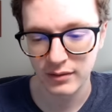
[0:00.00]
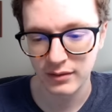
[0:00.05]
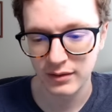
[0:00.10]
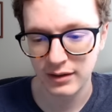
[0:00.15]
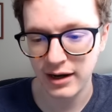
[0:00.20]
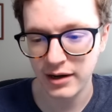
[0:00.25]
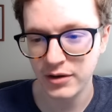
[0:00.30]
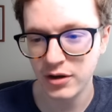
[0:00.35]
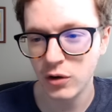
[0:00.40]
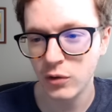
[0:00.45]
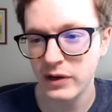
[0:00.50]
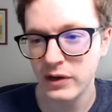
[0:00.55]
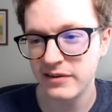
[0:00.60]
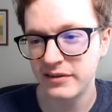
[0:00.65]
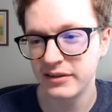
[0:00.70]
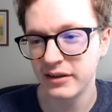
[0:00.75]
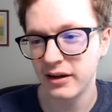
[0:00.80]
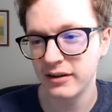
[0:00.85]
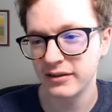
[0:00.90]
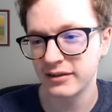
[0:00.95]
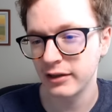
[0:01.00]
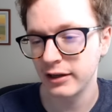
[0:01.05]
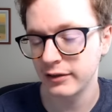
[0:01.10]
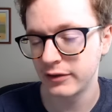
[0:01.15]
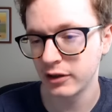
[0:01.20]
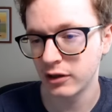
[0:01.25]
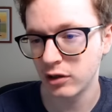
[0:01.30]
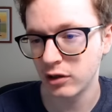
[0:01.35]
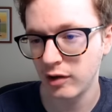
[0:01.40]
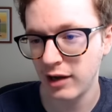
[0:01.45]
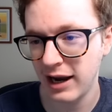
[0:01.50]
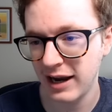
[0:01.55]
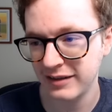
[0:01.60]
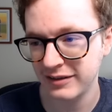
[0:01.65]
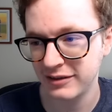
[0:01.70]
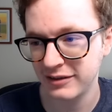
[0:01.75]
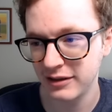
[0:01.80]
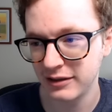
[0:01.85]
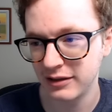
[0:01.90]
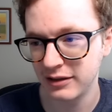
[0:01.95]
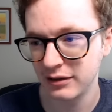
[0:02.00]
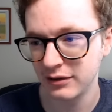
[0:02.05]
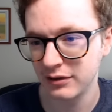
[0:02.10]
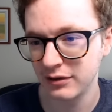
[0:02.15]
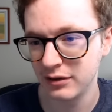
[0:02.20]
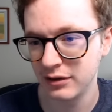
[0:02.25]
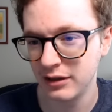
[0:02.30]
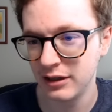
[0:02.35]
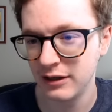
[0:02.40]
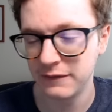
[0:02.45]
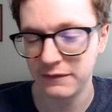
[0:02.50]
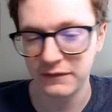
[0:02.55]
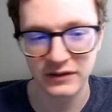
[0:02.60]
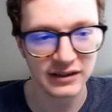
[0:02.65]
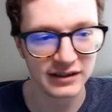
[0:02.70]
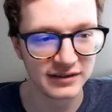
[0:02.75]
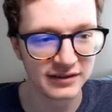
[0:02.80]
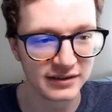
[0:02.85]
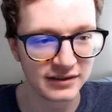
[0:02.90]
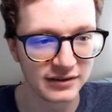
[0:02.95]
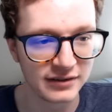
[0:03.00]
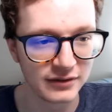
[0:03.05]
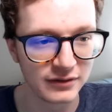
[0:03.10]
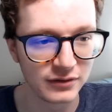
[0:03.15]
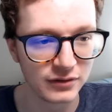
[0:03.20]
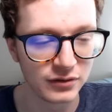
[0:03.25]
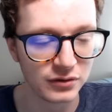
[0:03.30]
I know he does like the classic, it's